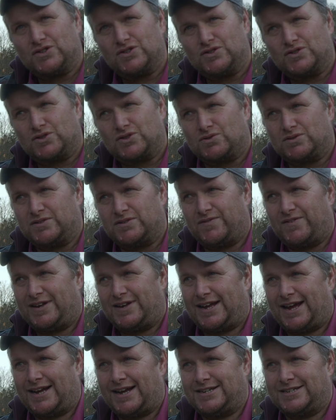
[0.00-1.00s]
sort of
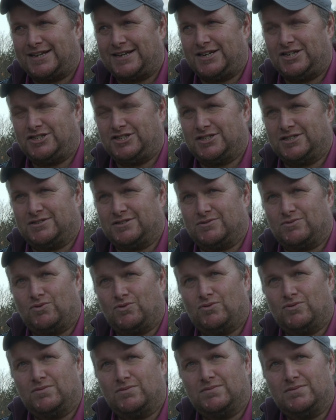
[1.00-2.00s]
land agent
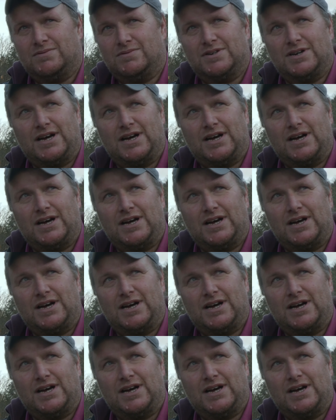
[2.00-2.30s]
or